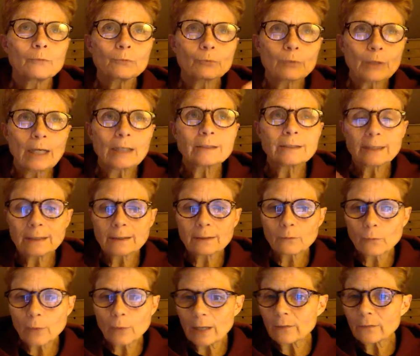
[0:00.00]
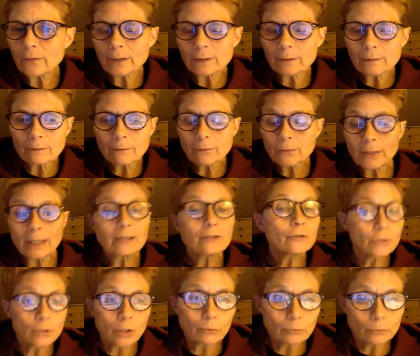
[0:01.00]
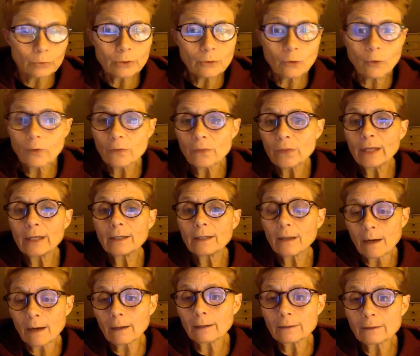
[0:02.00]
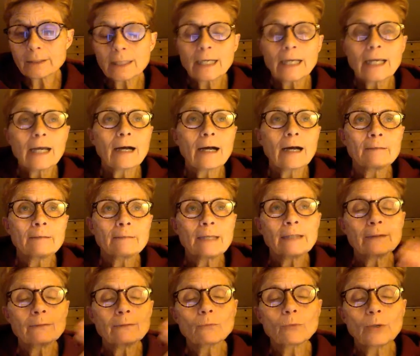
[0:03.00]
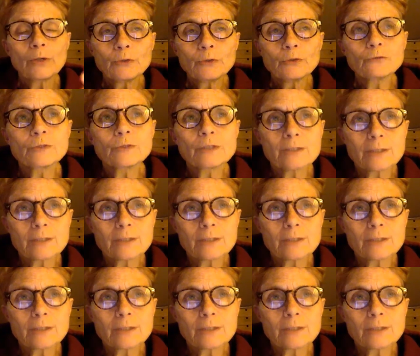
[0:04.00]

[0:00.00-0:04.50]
reacting in a way that they don't or they aren't. And when you've